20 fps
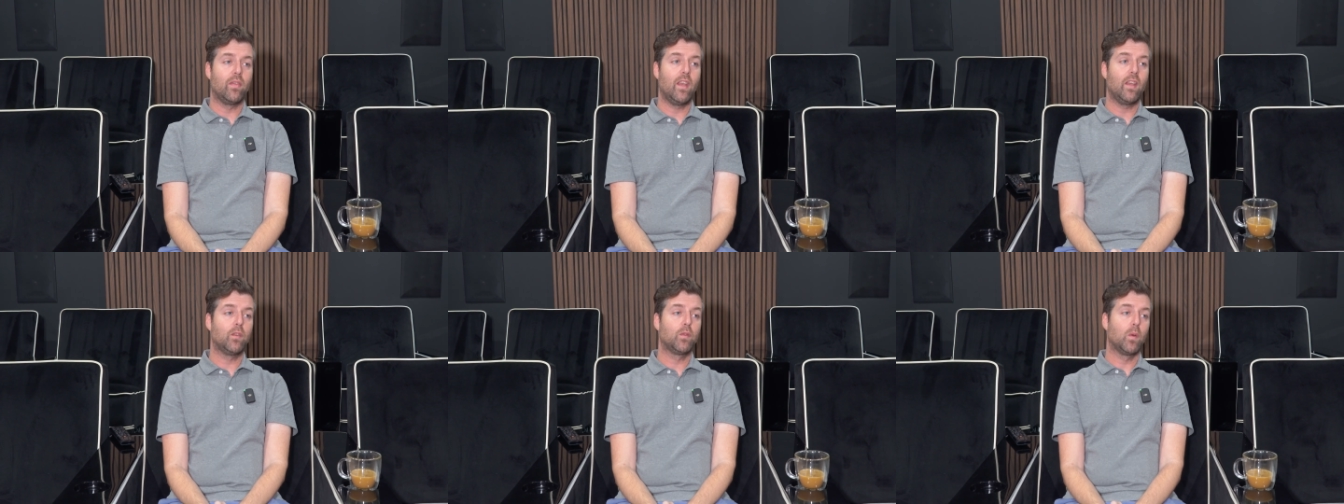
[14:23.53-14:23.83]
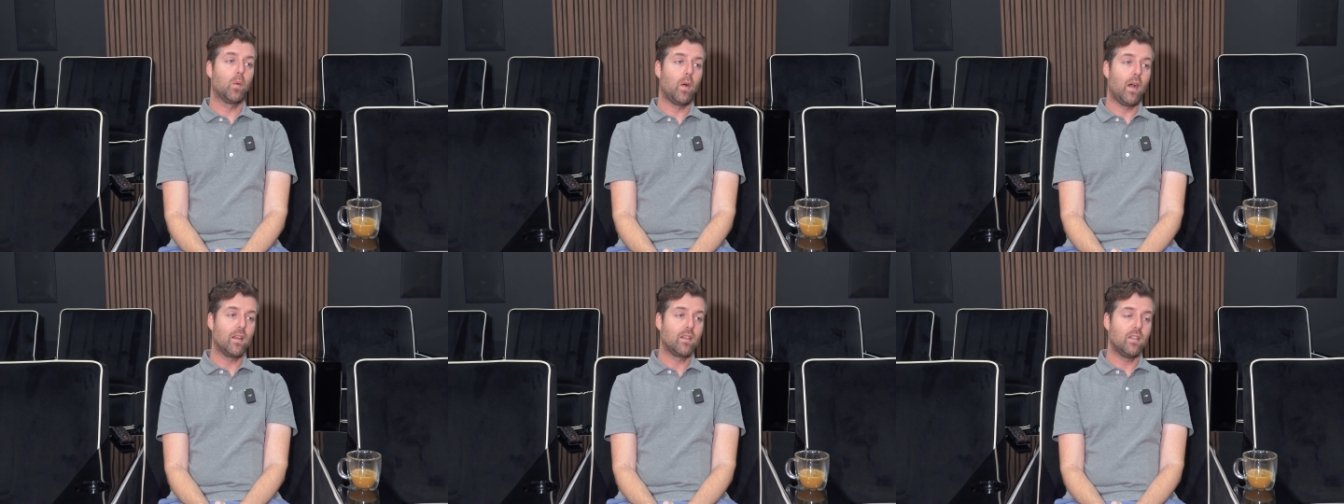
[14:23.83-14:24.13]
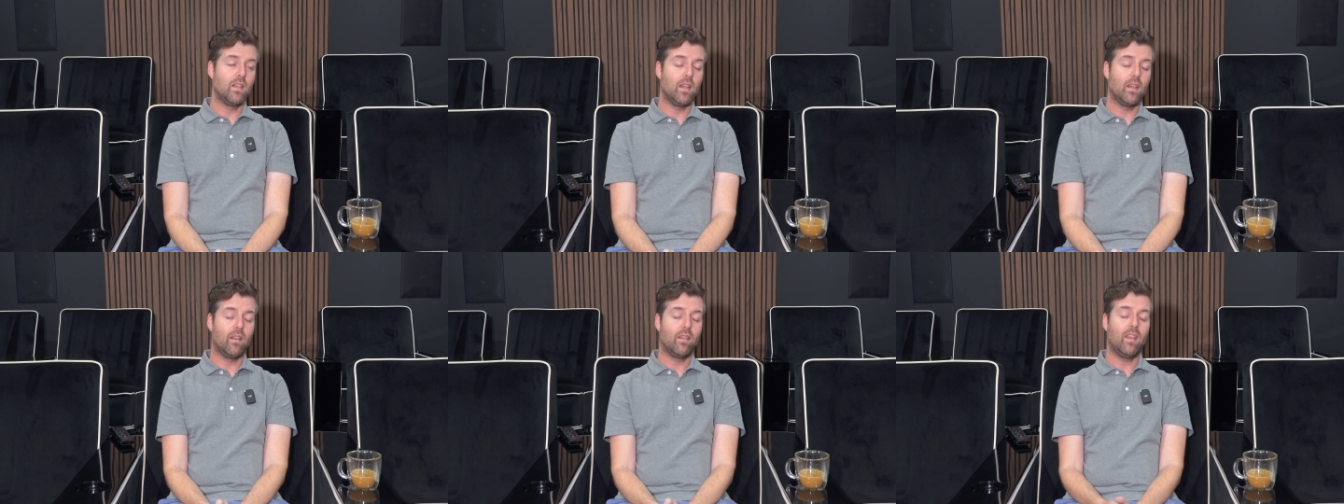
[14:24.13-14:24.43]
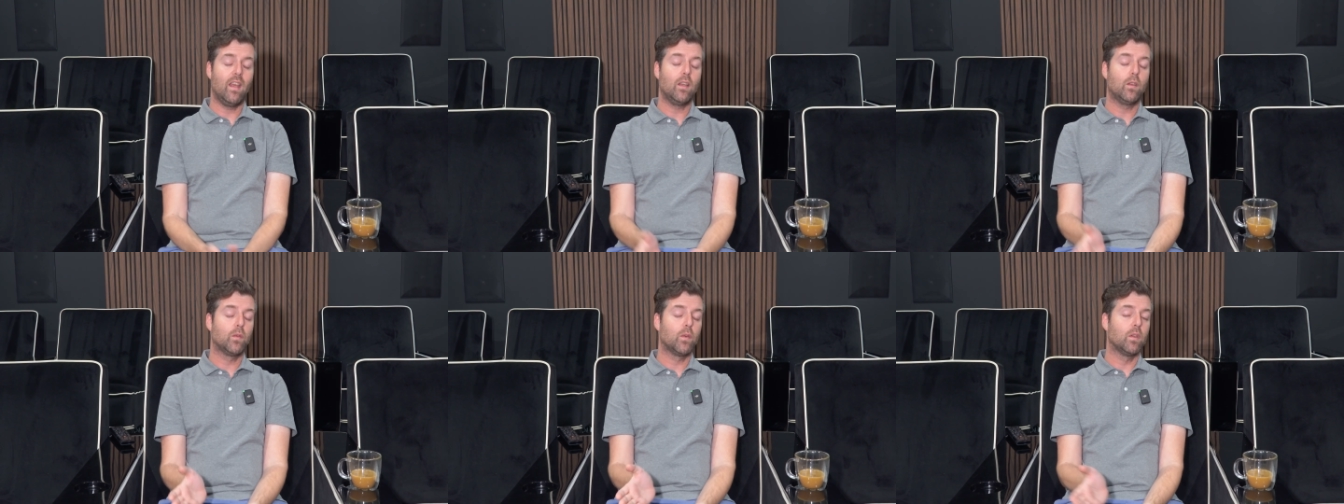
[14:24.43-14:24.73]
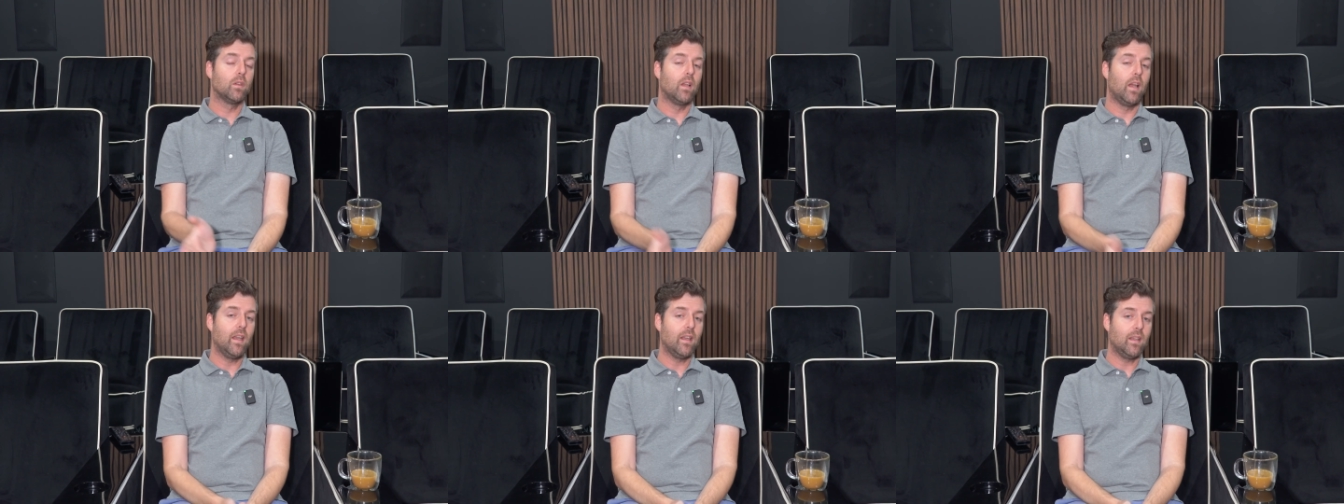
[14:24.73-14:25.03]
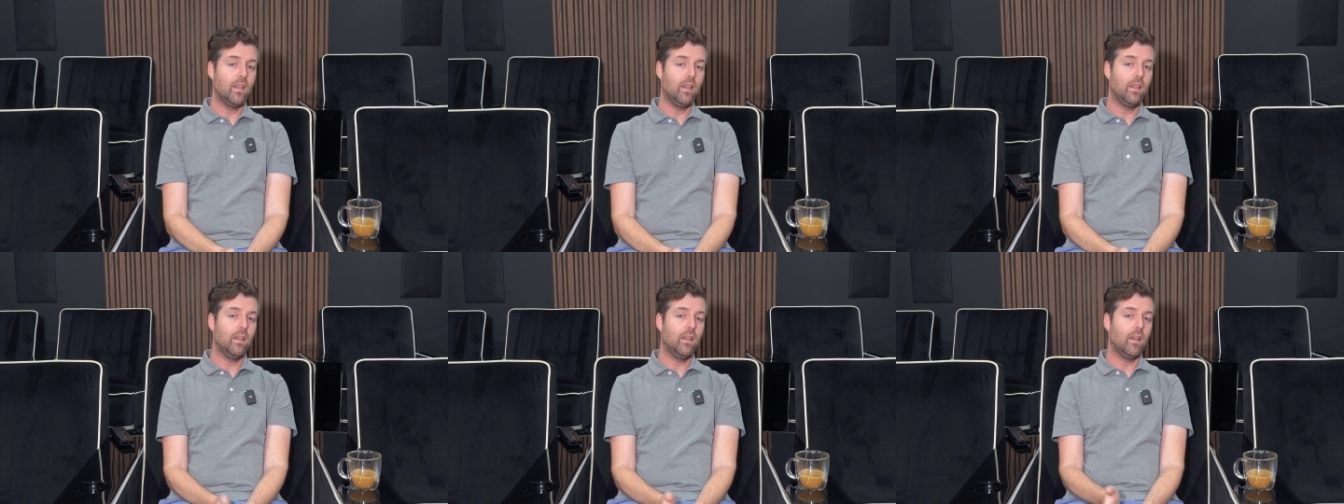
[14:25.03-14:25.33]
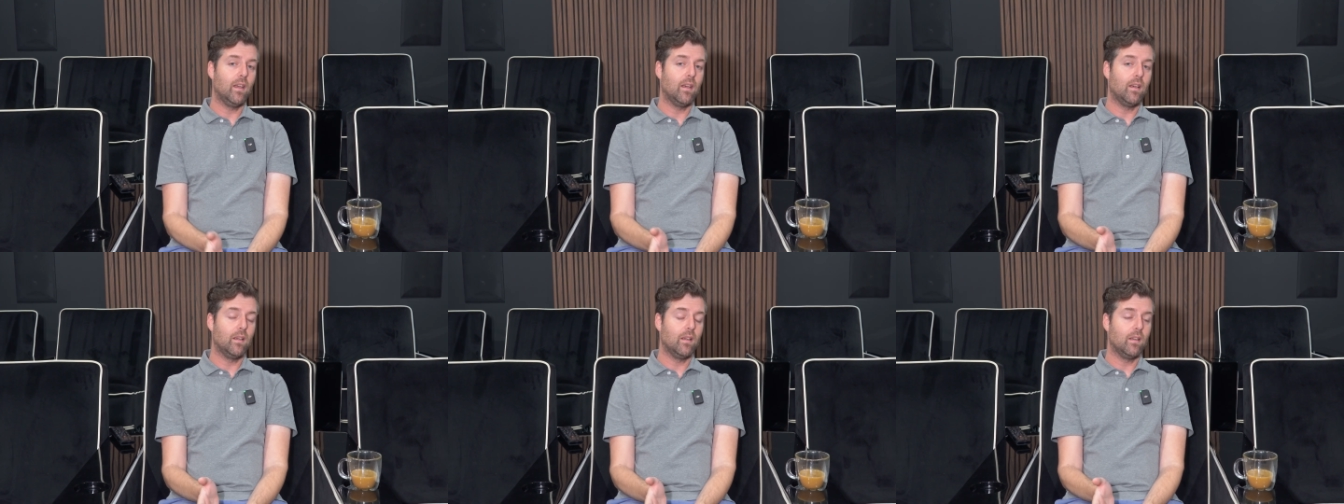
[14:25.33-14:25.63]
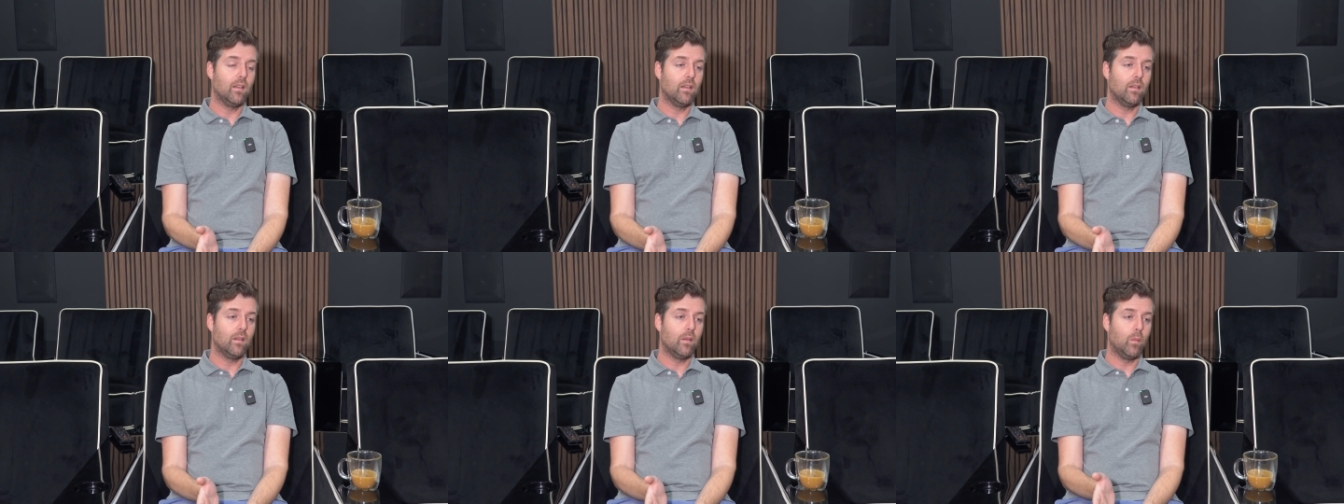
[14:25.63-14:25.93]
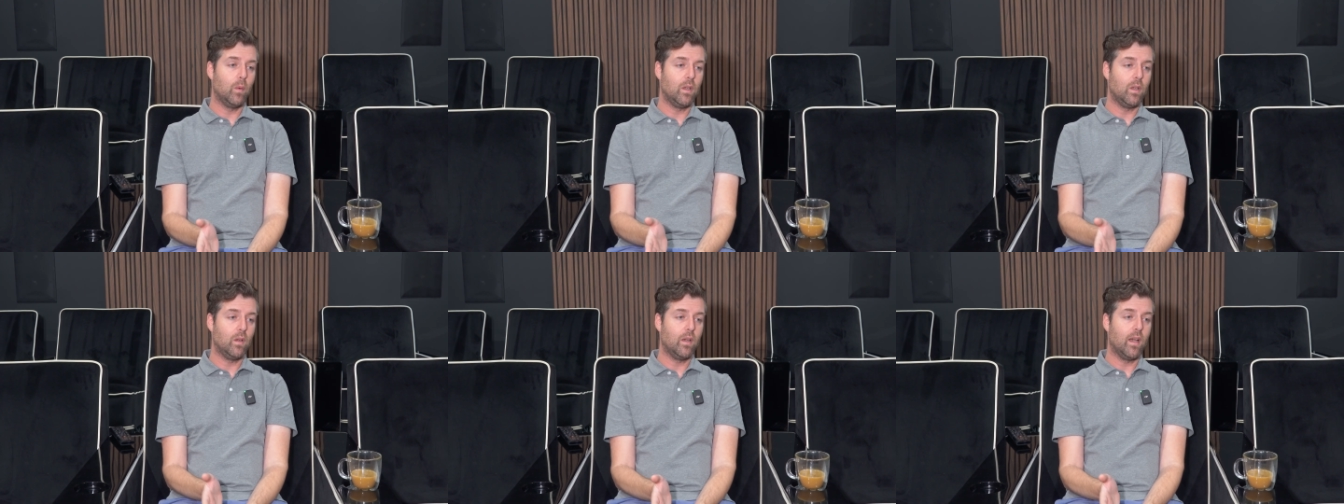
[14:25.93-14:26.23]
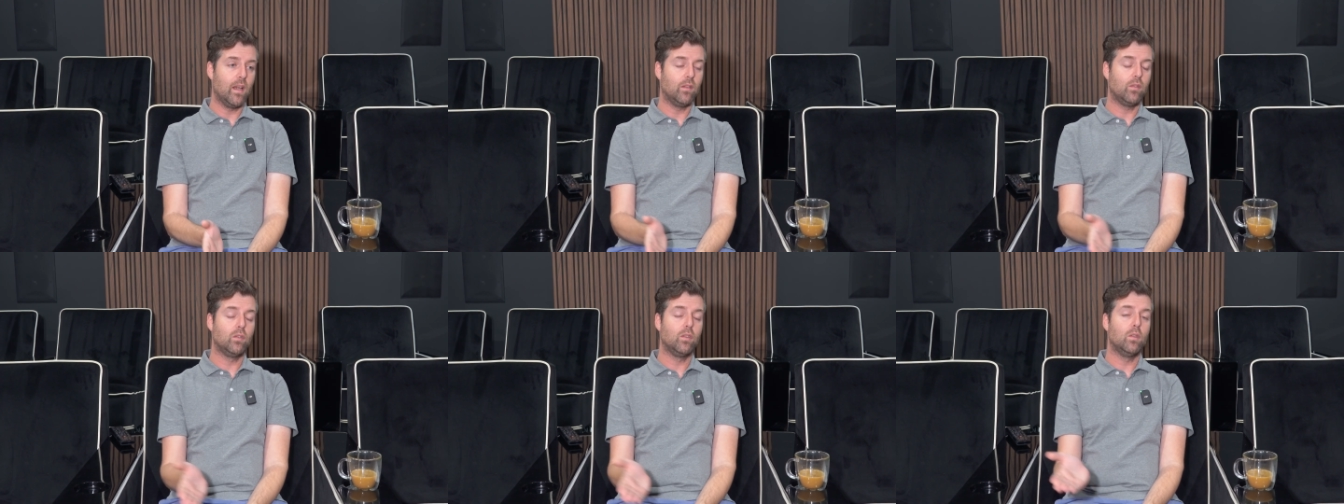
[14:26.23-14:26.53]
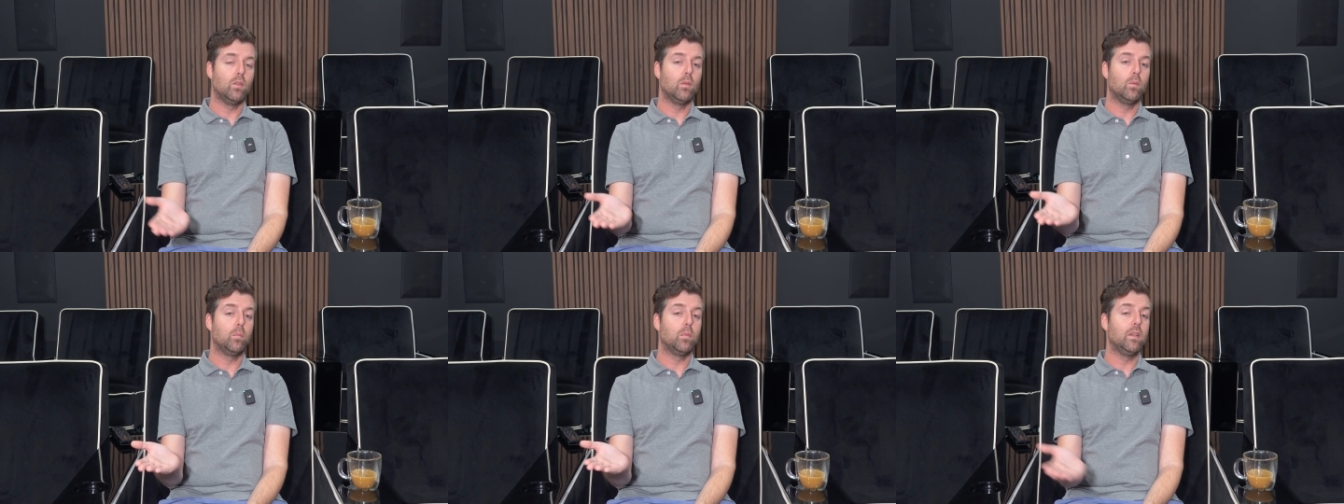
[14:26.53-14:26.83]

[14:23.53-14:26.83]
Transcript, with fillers: Thanks for watching. Thanks for liking uh, when you guys do.